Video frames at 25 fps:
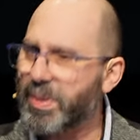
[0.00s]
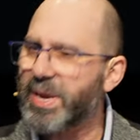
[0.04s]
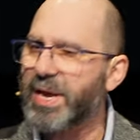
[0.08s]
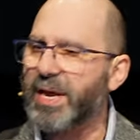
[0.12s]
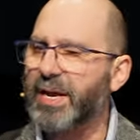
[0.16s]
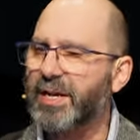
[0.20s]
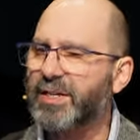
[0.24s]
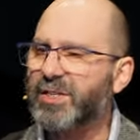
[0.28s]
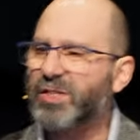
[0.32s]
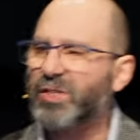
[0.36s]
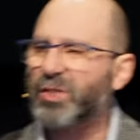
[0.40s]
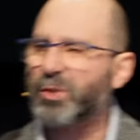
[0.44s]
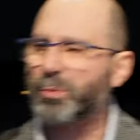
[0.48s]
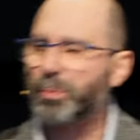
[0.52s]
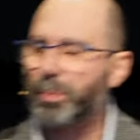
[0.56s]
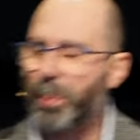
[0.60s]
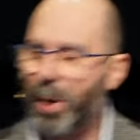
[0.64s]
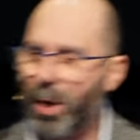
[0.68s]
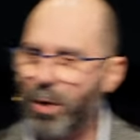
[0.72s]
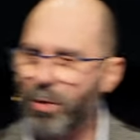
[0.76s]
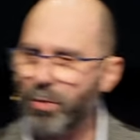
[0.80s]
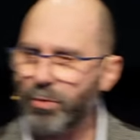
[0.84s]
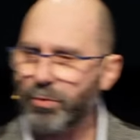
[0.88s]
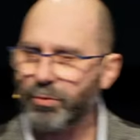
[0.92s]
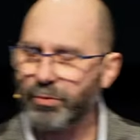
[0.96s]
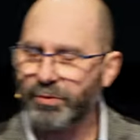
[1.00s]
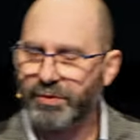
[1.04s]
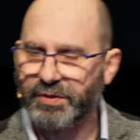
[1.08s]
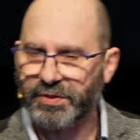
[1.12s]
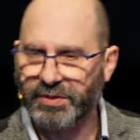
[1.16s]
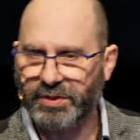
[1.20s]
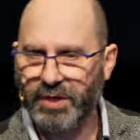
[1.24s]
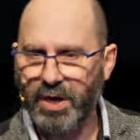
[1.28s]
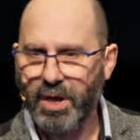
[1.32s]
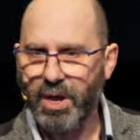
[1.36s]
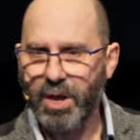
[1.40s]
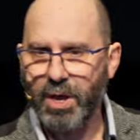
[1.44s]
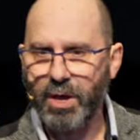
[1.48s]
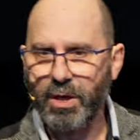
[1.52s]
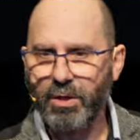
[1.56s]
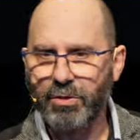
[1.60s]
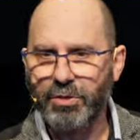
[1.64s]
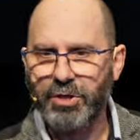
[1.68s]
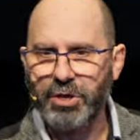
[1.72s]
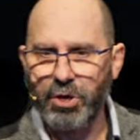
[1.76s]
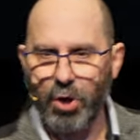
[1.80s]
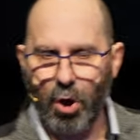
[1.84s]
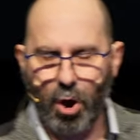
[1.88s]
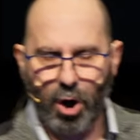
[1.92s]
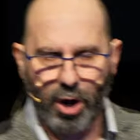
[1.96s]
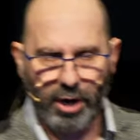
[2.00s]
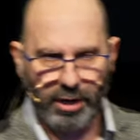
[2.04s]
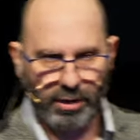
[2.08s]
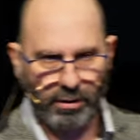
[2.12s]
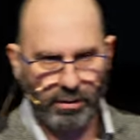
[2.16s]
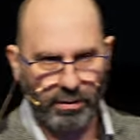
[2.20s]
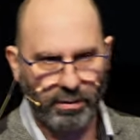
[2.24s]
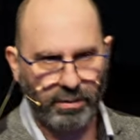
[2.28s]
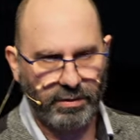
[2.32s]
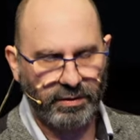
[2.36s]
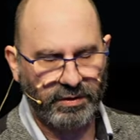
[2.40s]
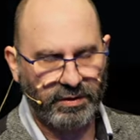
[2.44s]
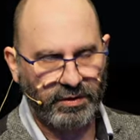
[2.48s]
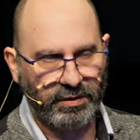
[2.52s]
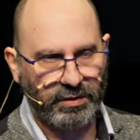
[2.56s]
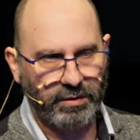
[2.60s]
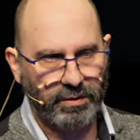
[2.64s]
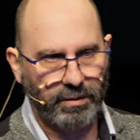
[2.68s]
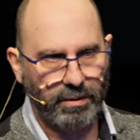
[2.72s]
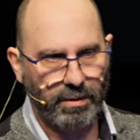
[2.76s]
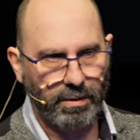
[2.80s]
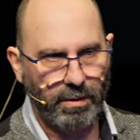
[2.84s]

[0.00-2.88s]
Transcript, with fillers: he exposed the idols.